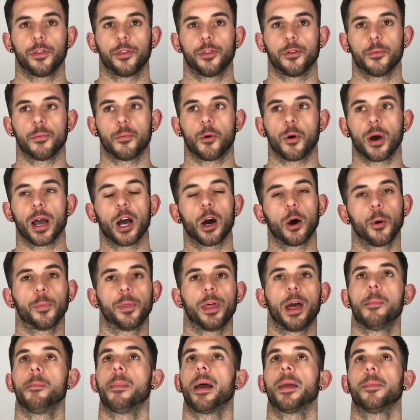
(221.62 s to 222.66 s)
the more help
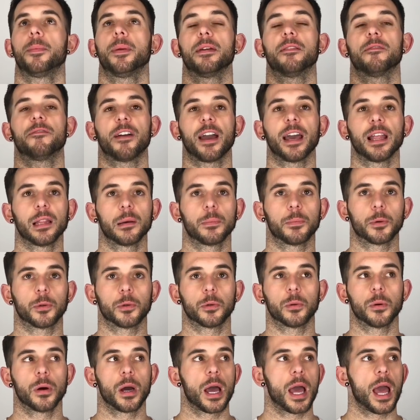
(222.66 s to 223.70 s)
that may be
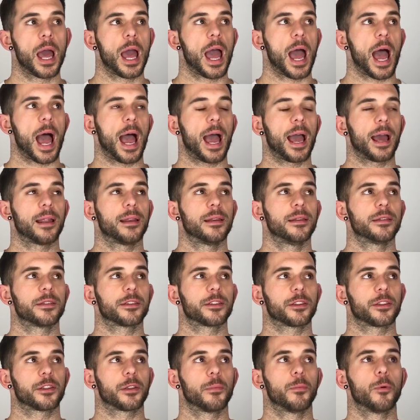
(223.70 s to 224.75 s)
available, and
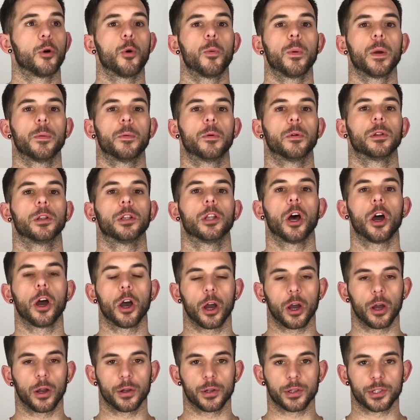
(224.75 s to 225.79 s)
the more we will
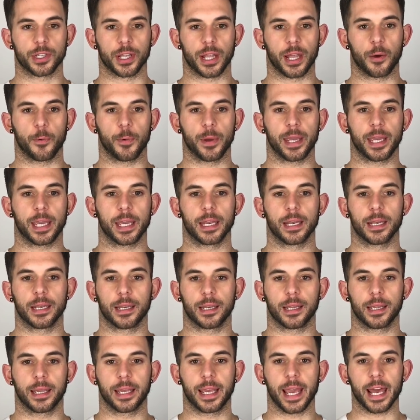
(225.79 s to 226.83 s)
learn so that we can
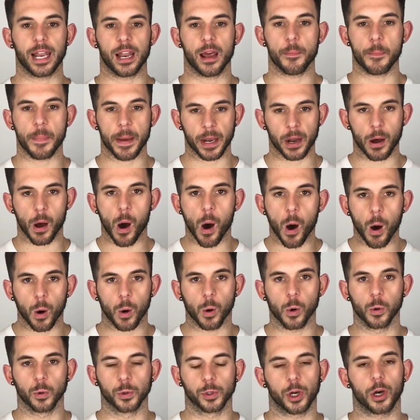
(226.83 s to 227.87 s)
get a better
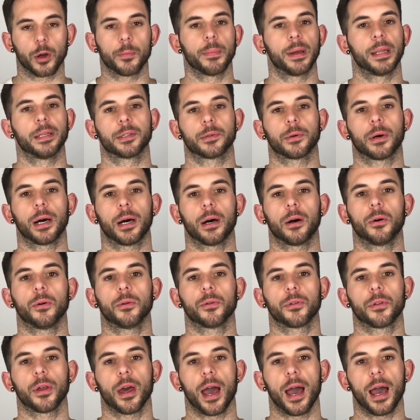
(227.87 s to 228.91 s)
hold on mental
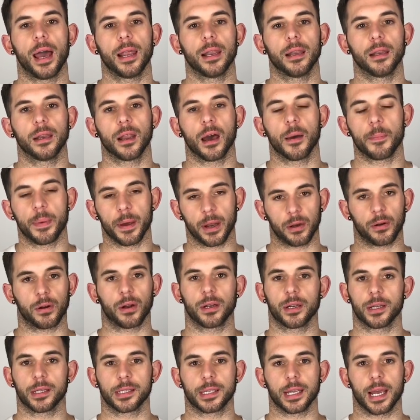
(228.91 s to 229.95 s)
health and a better
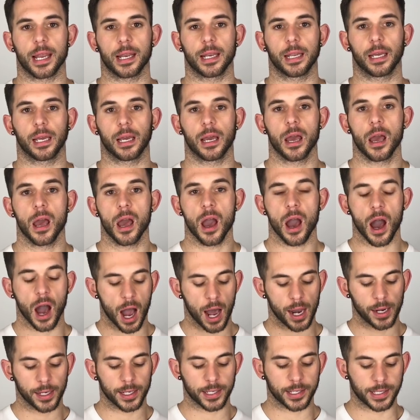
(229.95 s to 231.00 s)
understanding.
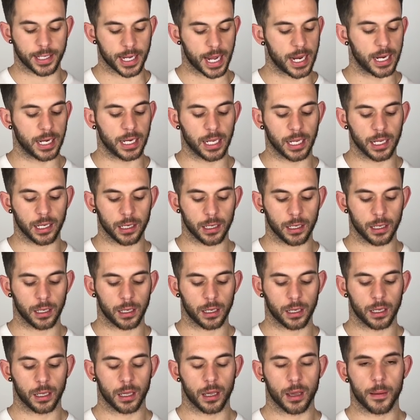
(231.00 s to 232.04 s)
Understanding
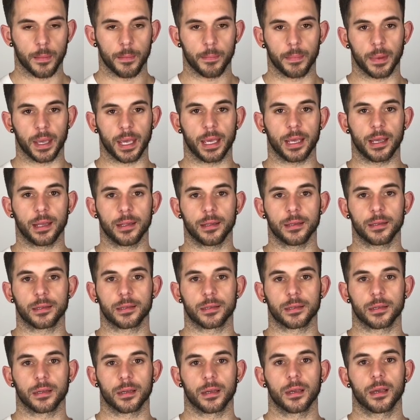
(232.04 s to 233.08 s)

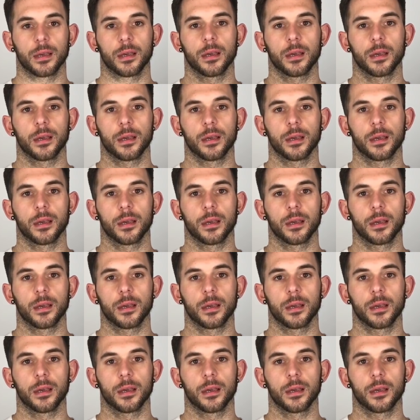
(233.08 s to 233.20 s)
means